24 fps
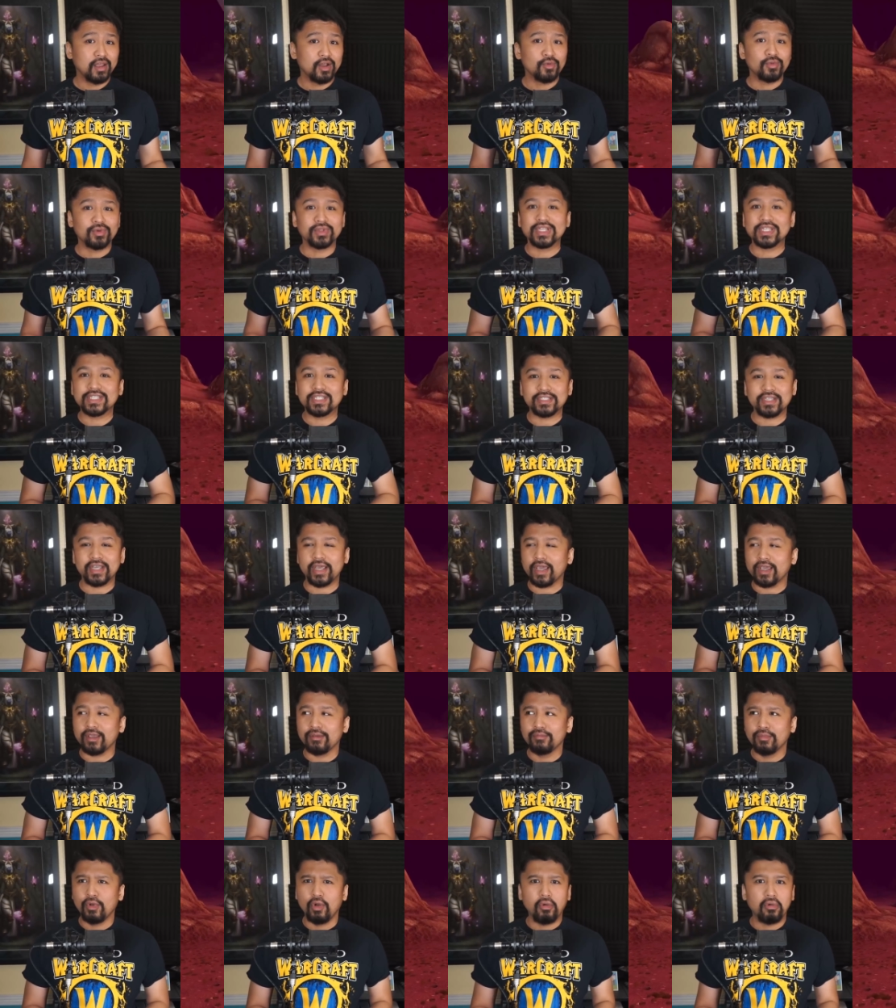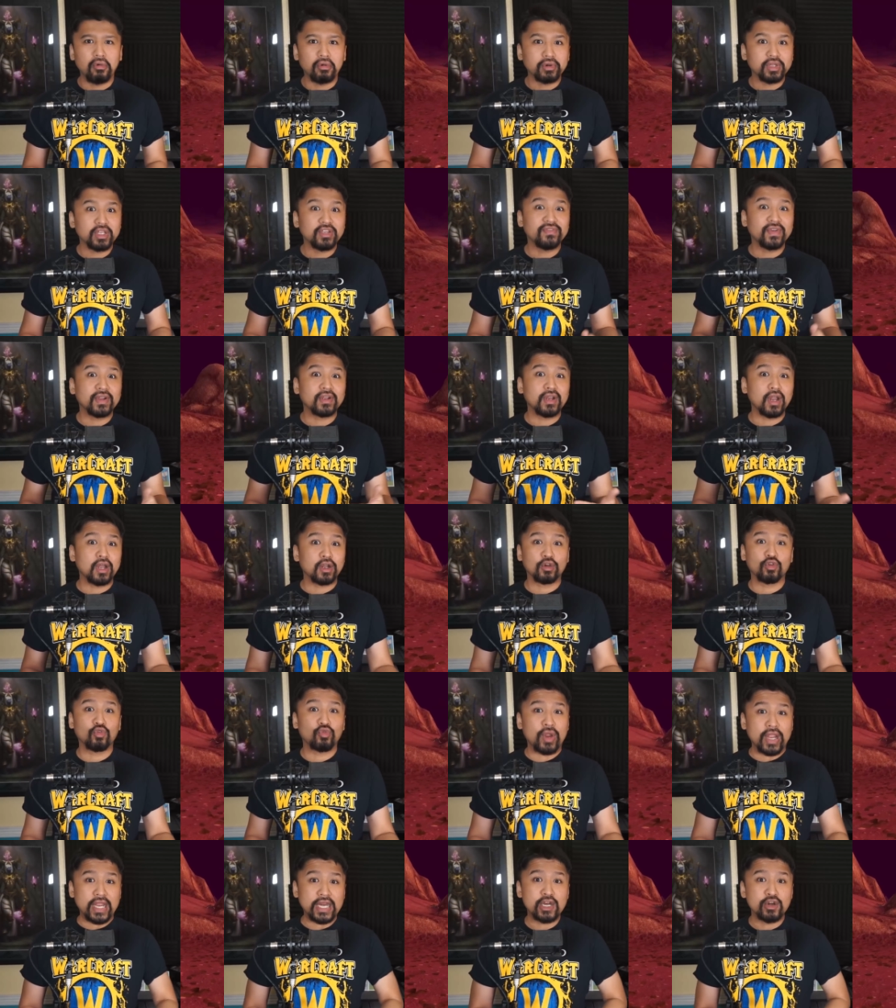Will the same or even a
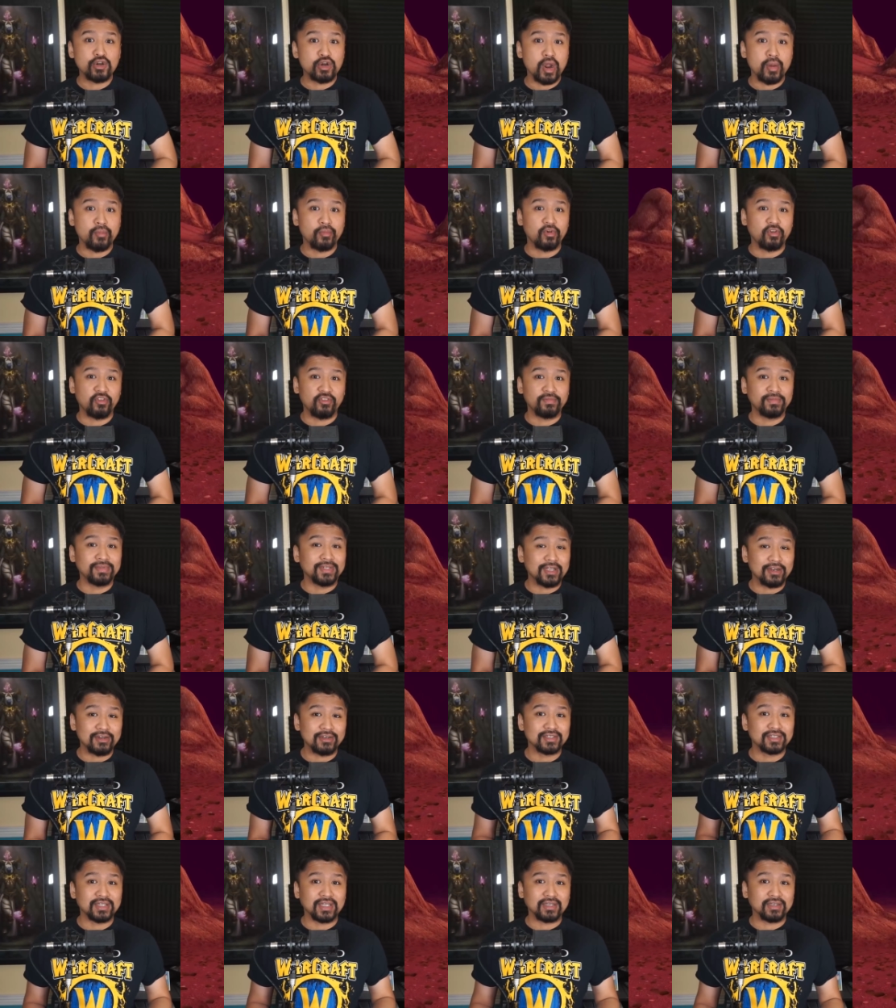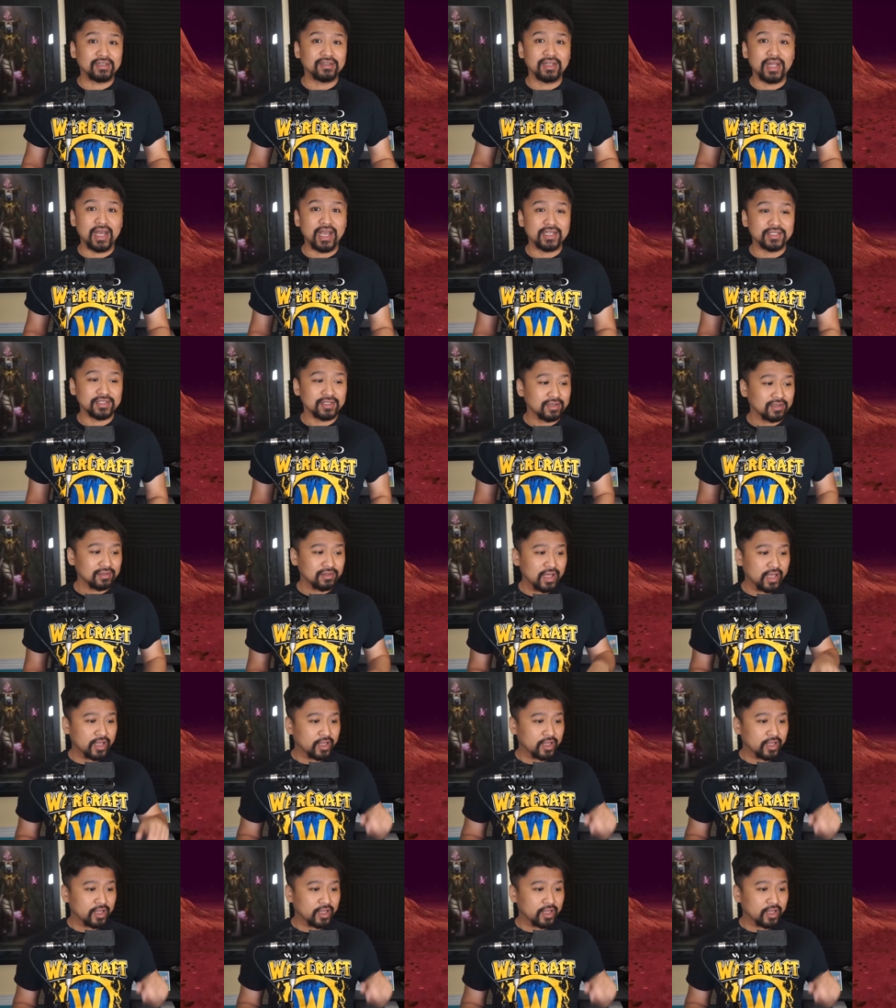greater number of players than Classic